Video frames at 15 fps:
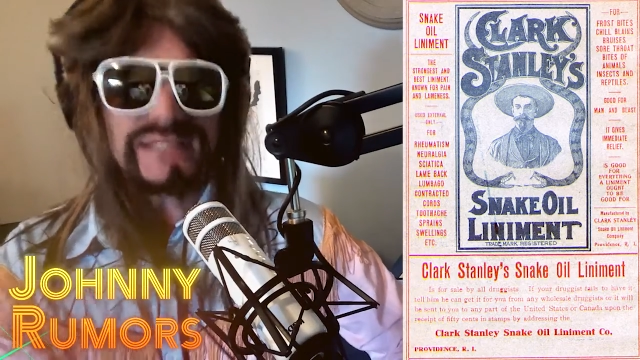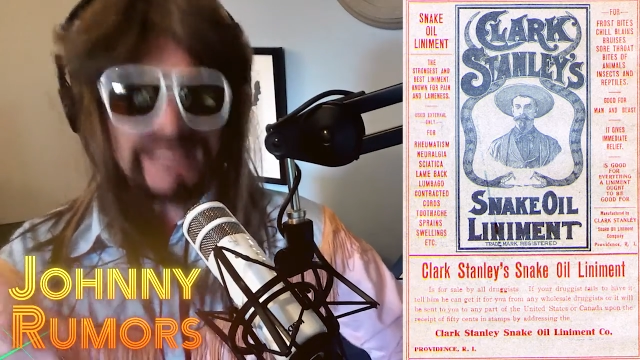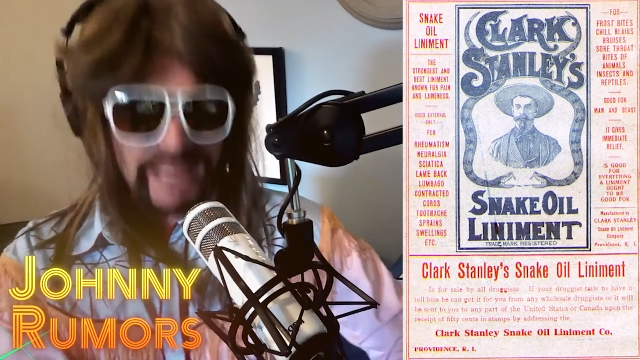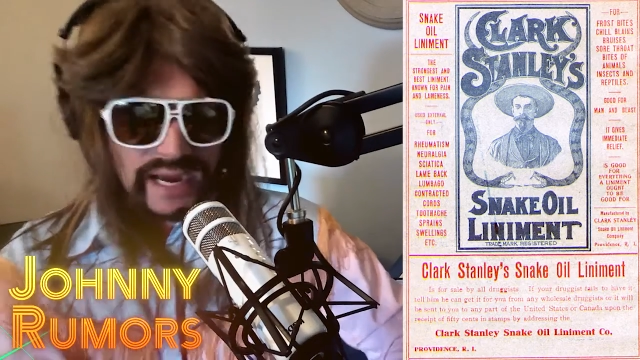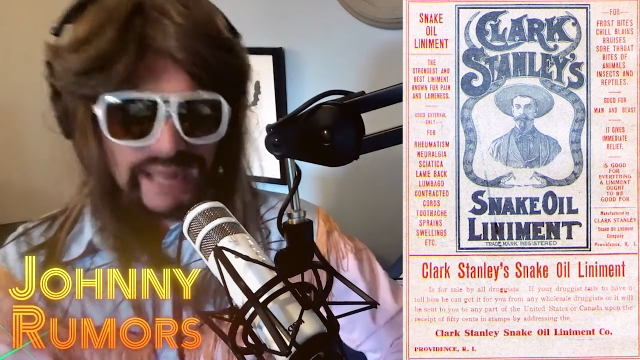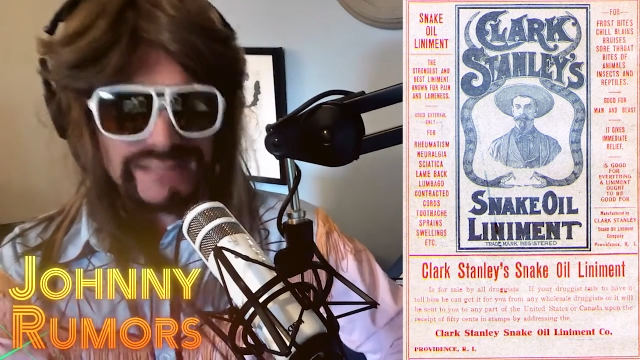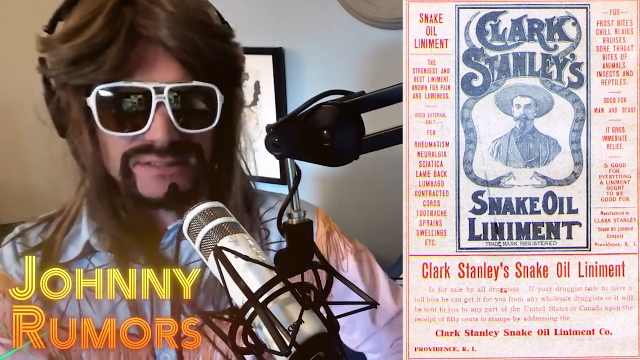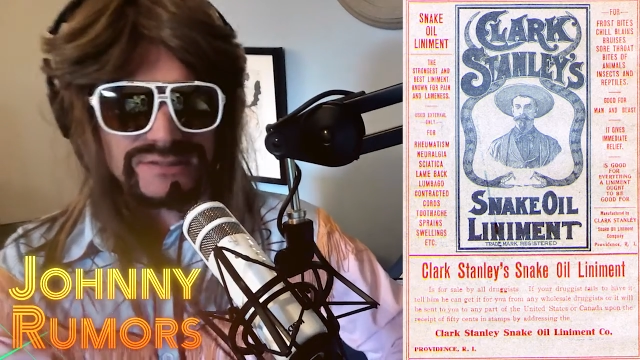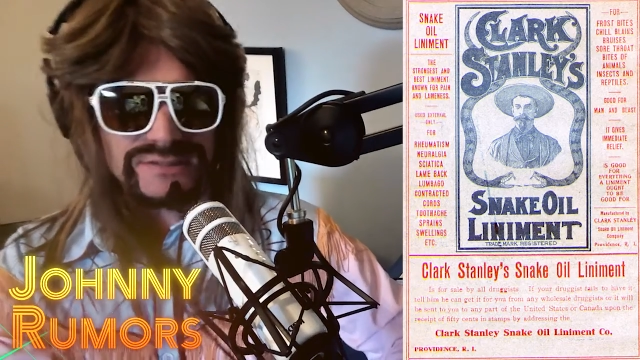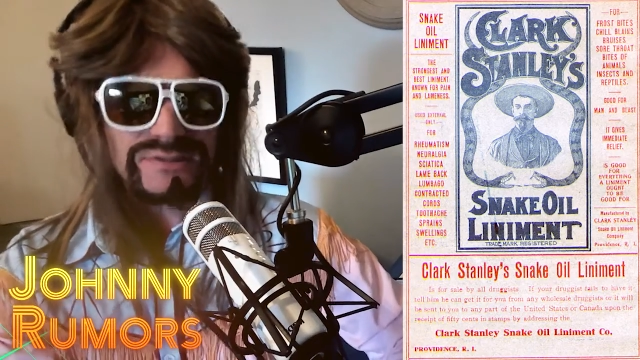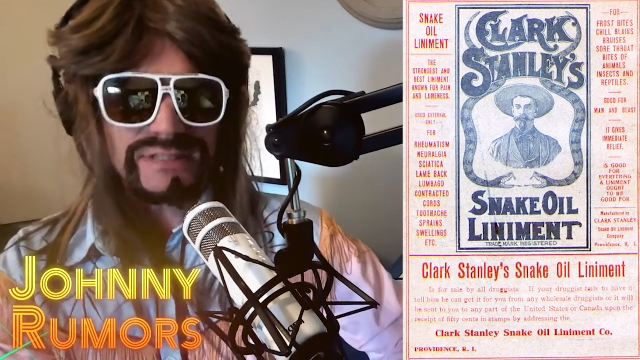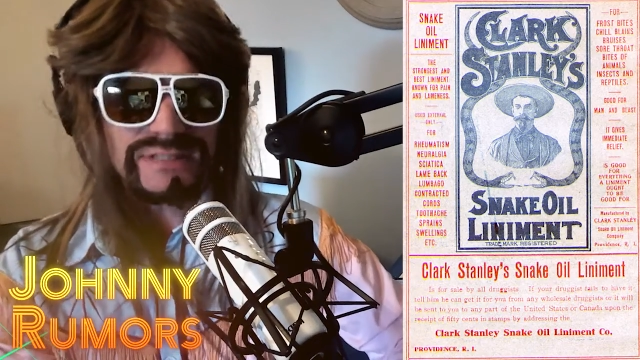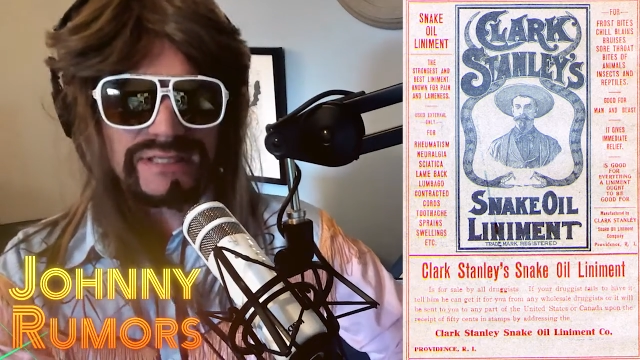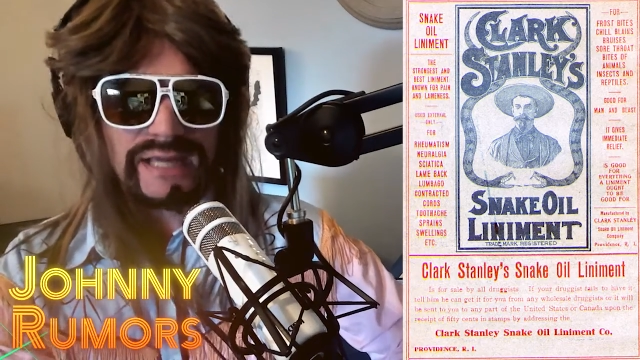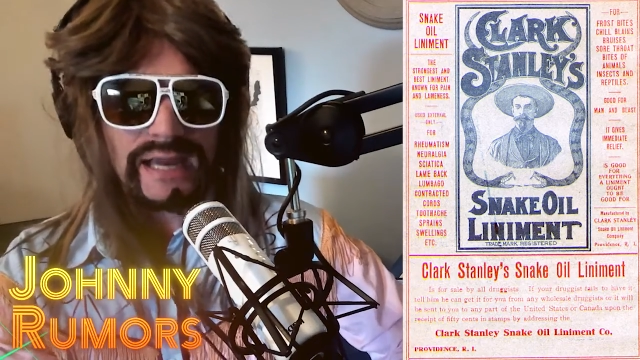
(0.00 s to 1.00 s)

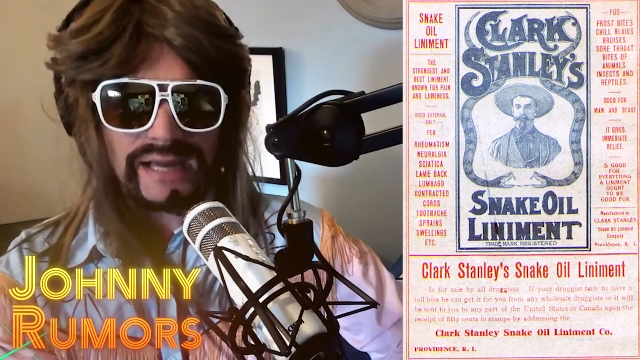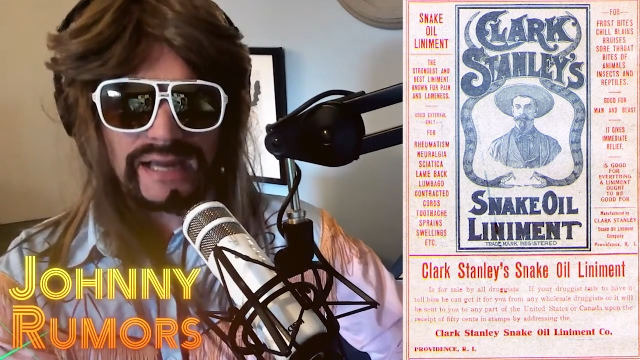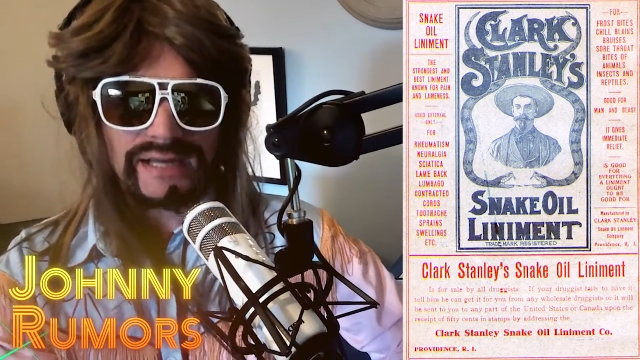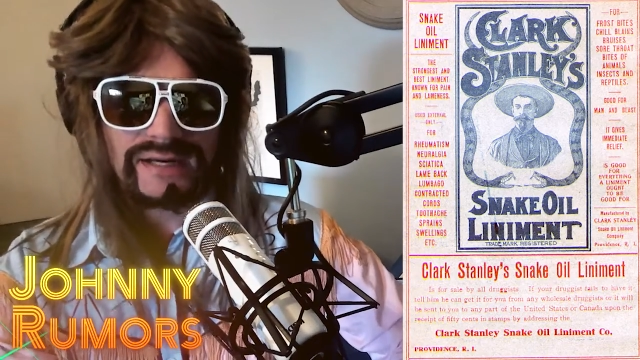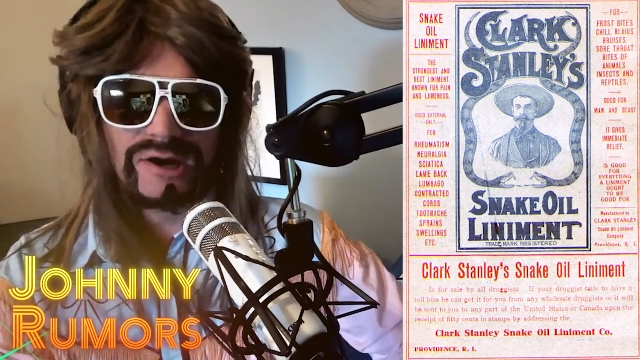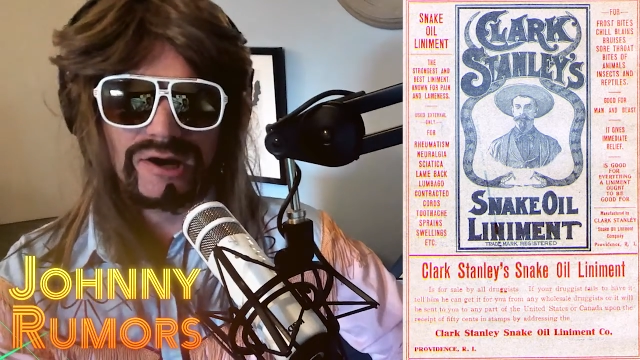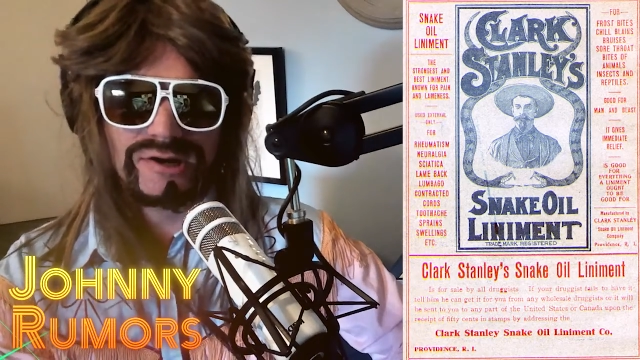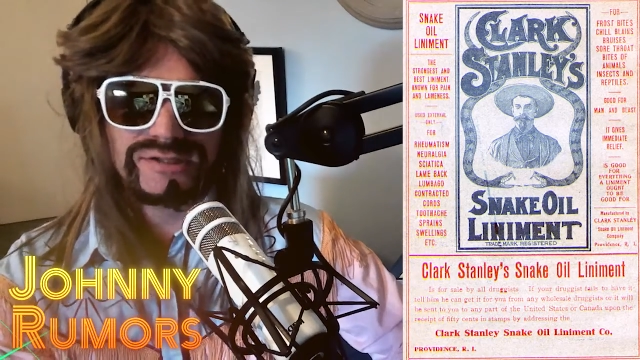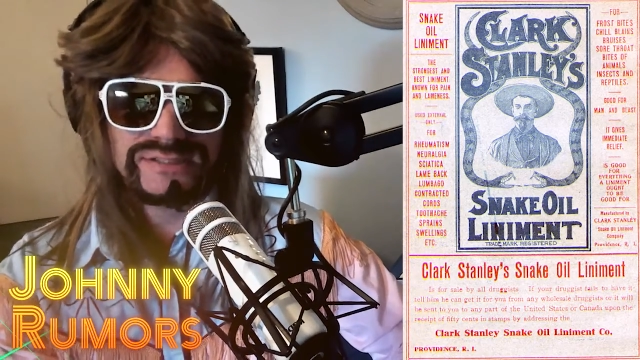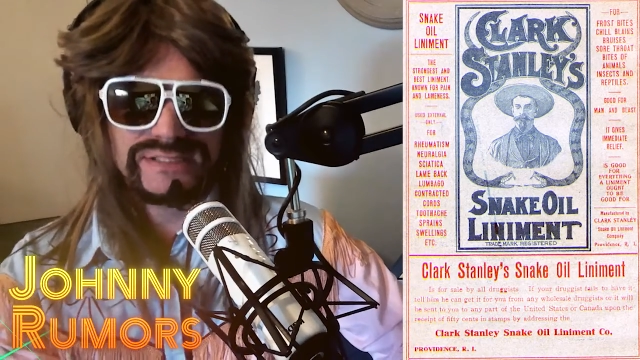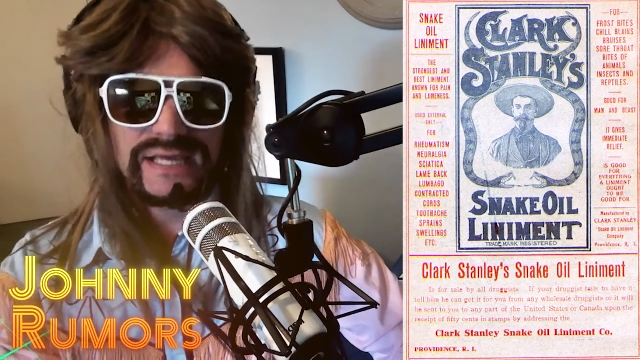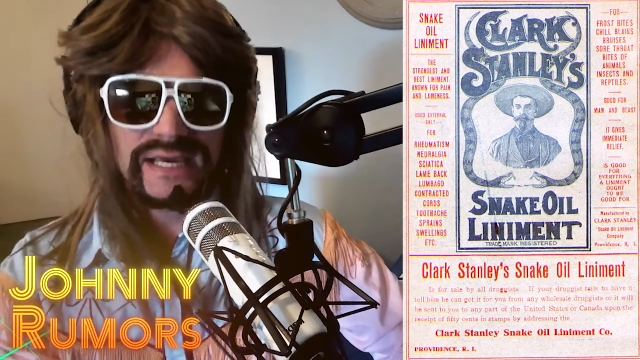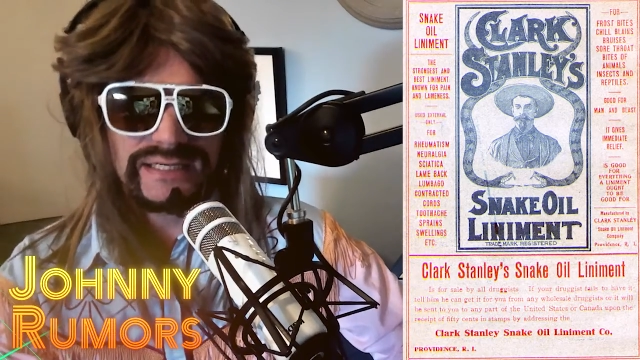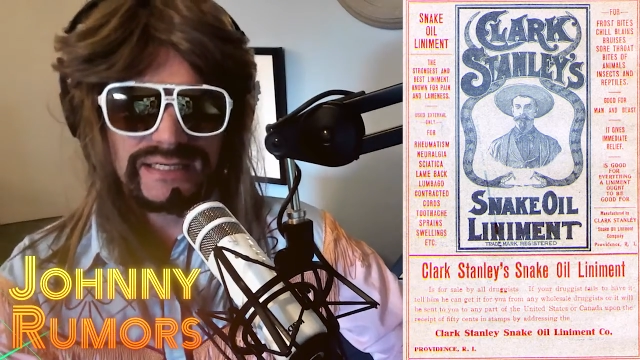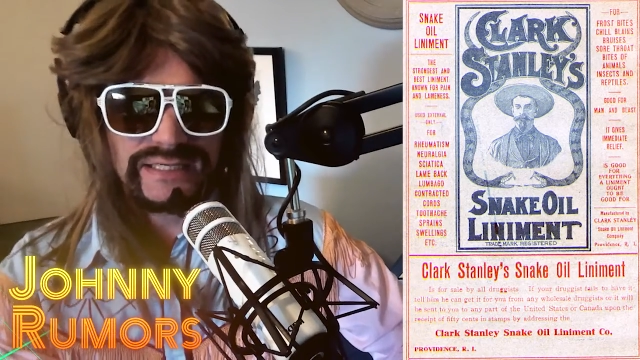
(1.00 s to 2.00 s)
nice-looking guy, Clark
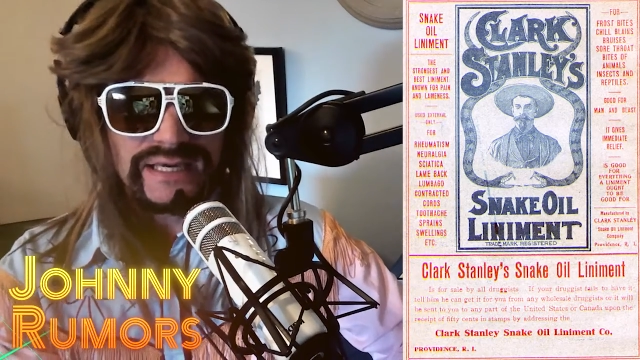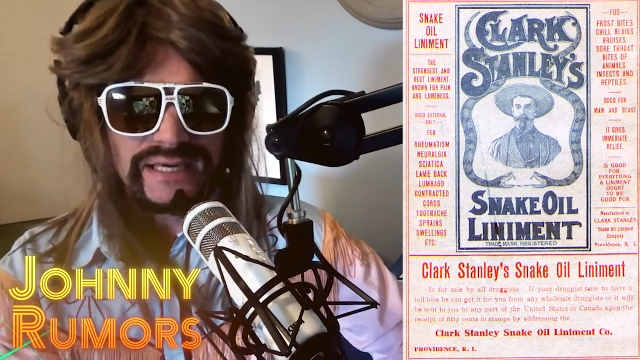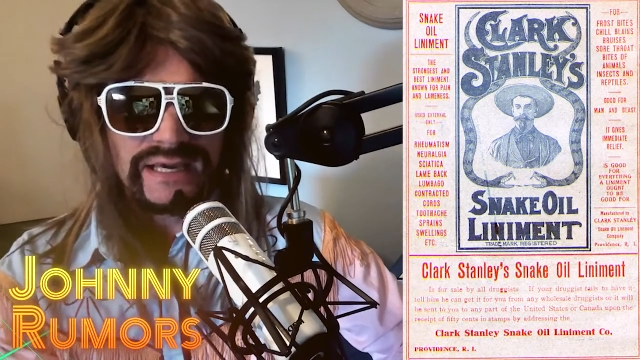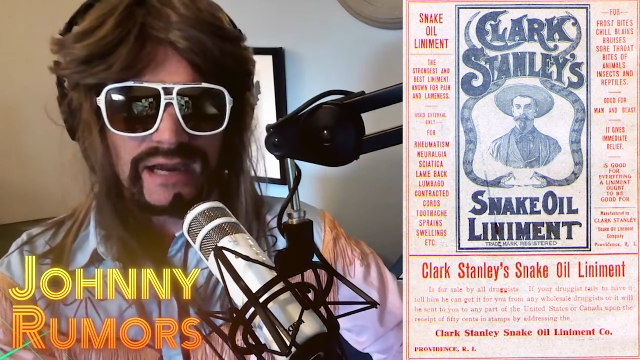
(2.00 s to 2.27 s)
Stanley.